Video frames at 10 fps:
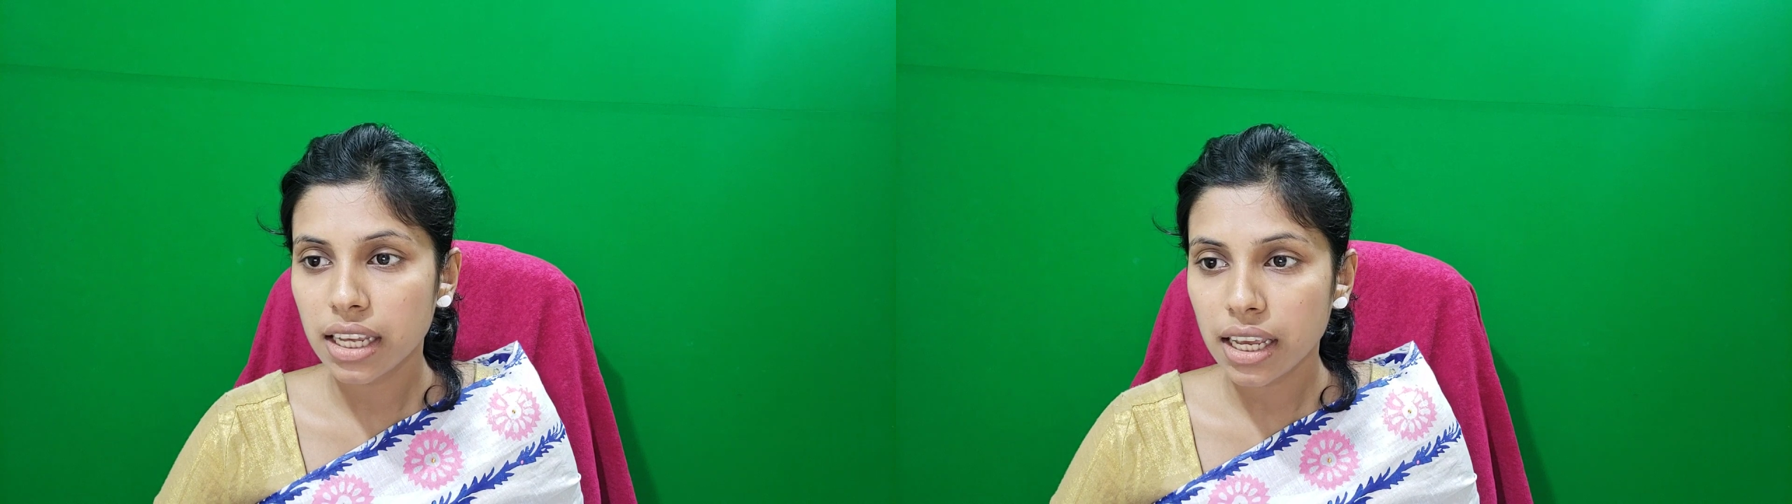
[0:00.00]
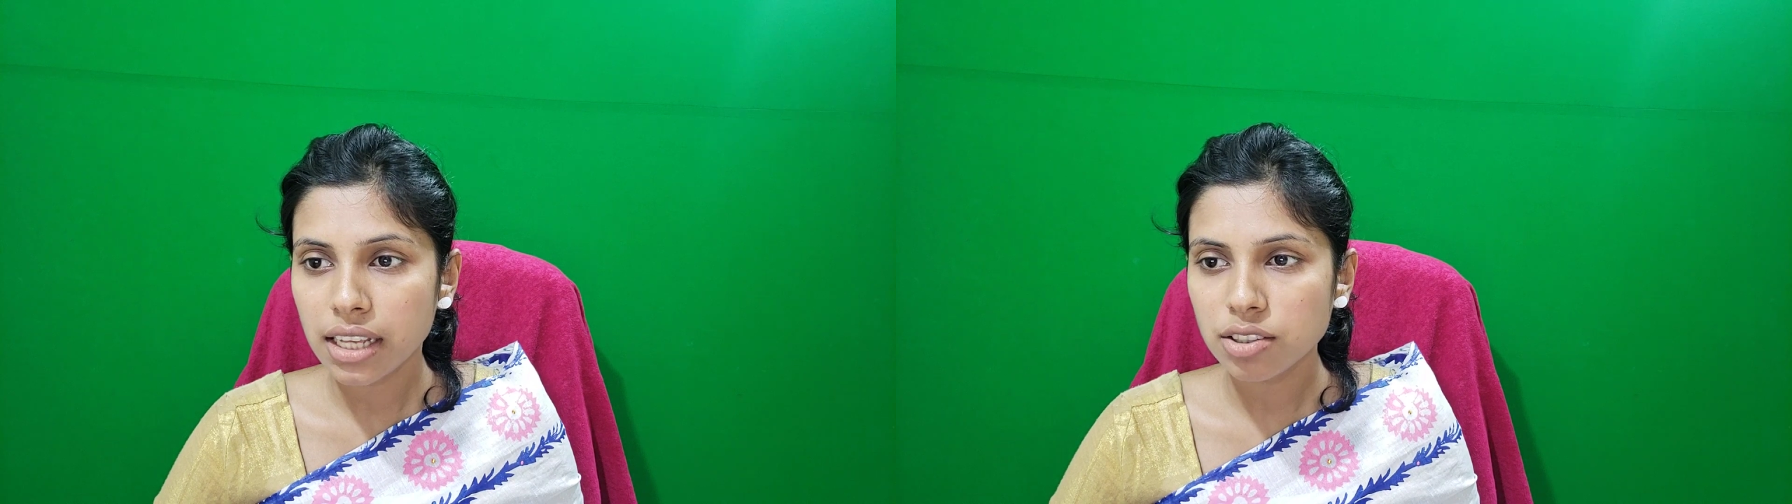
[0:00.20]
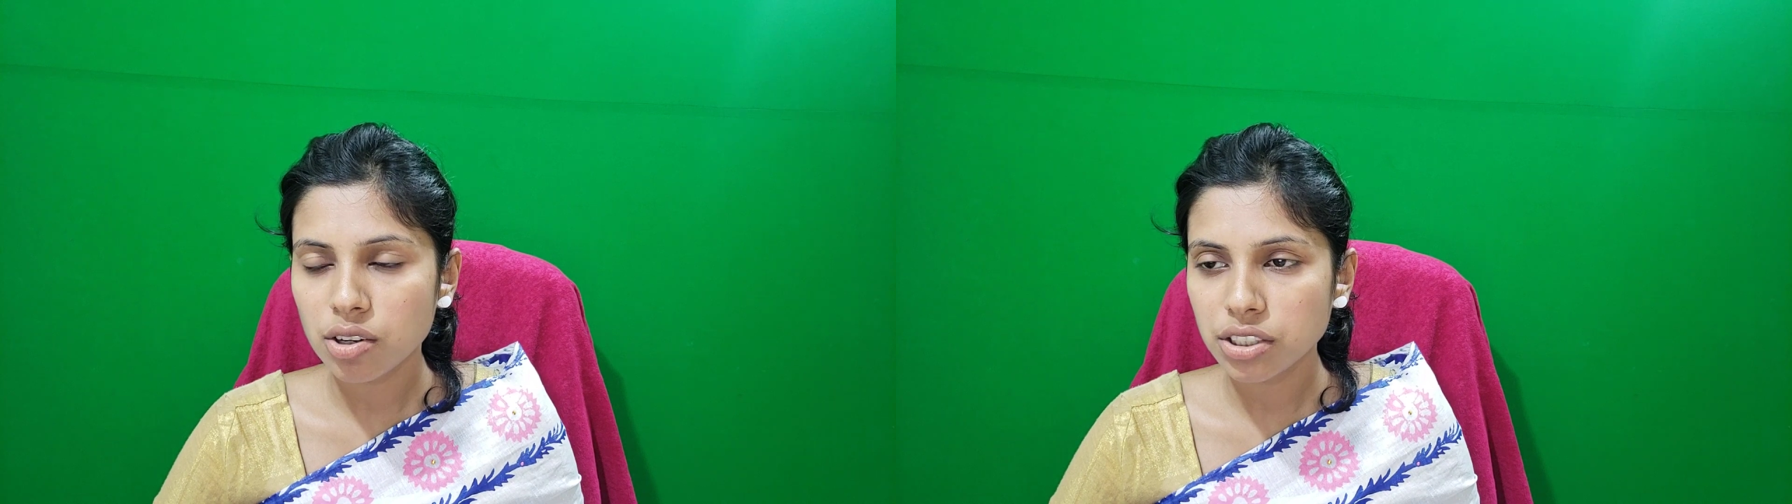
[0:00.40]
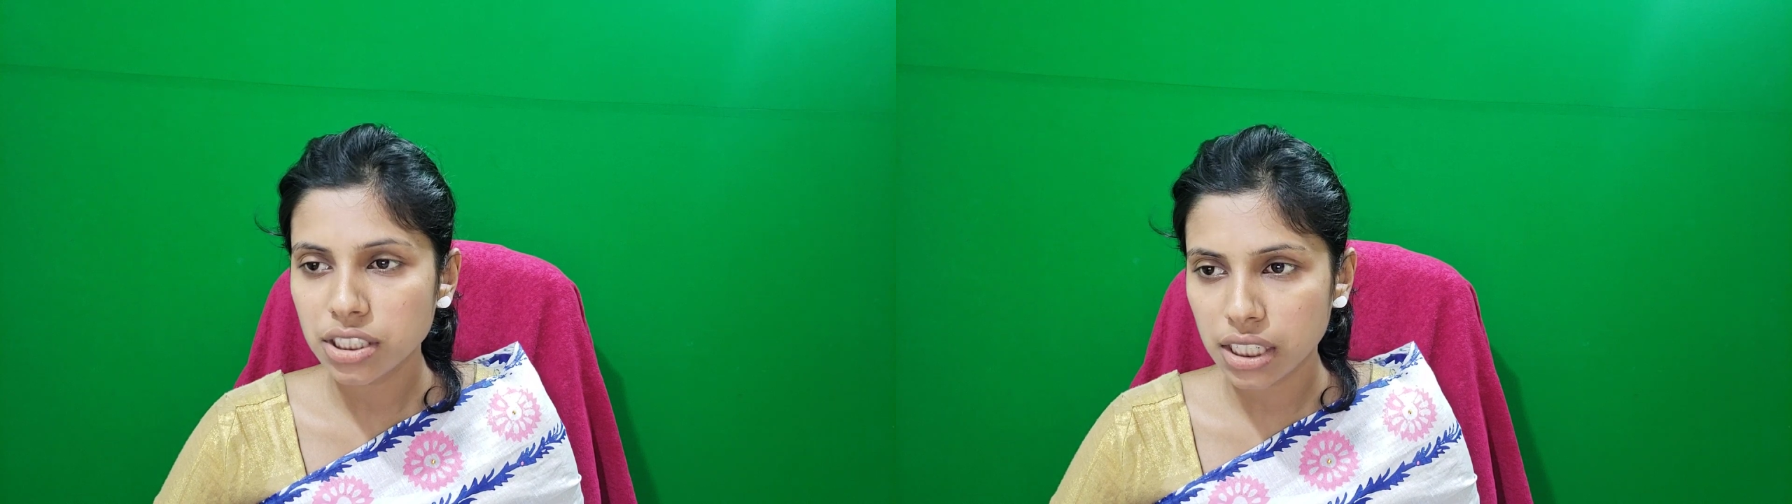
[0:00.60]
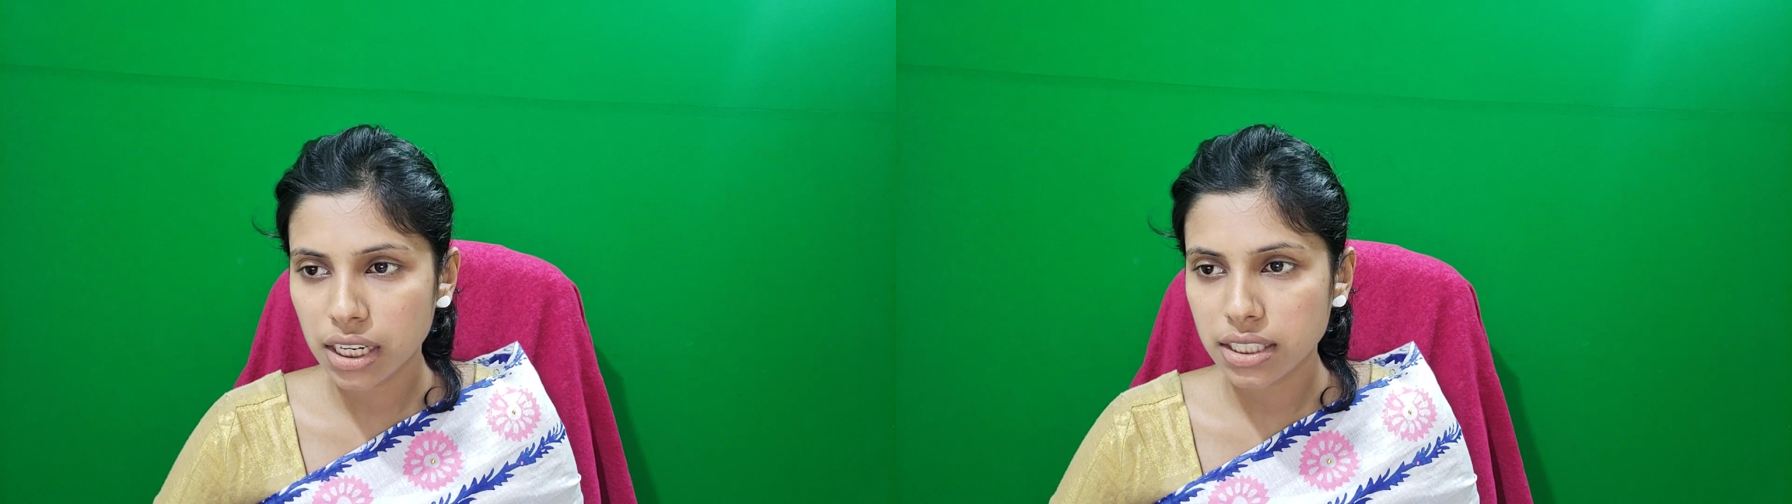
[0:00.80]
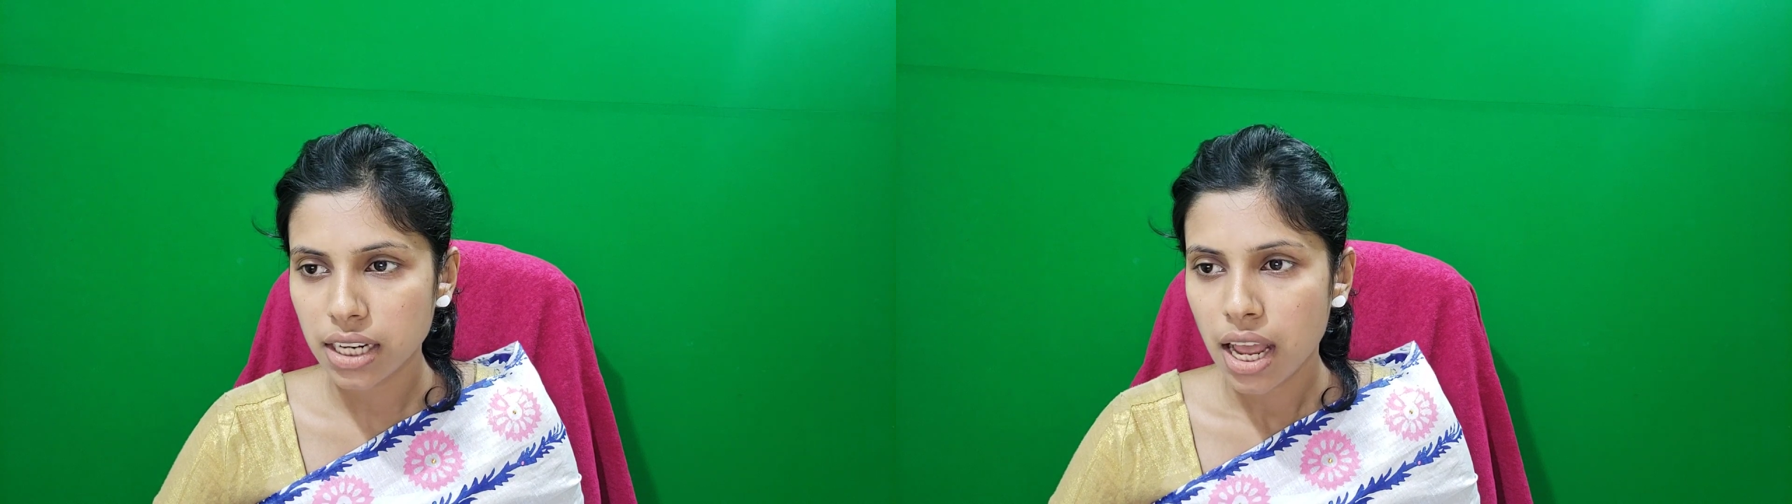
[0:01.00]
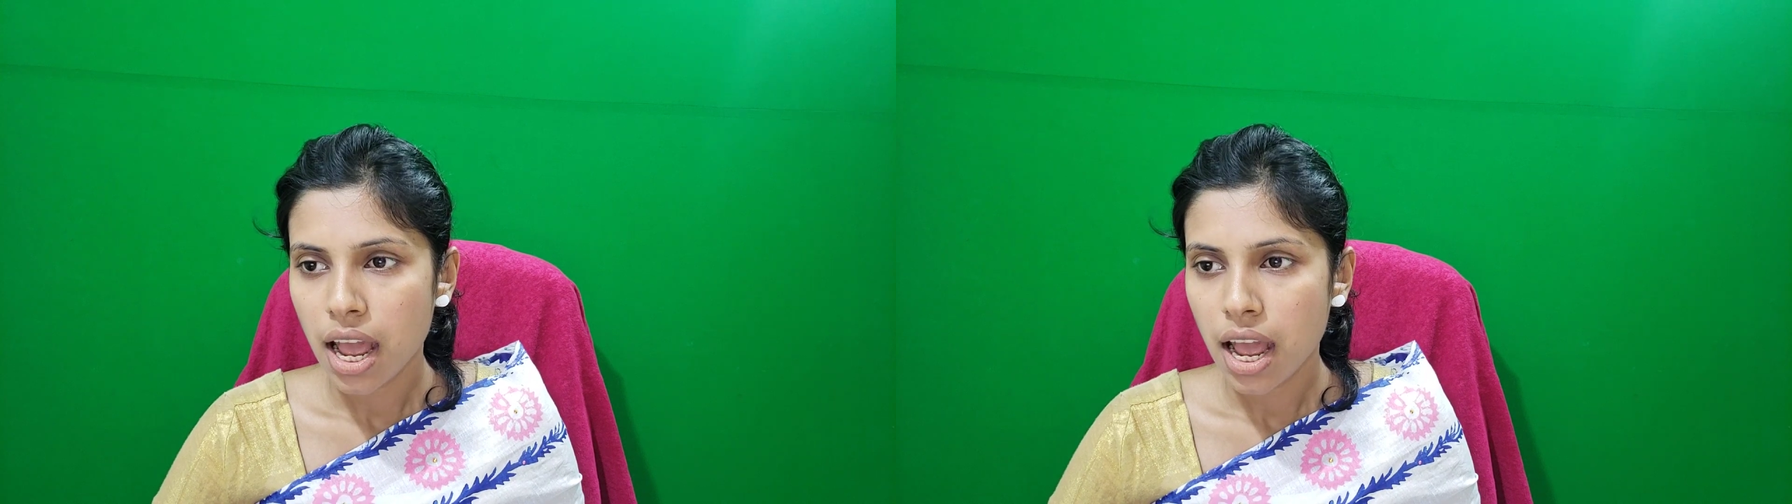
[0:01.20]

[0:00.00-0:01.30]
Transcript: is on sheet.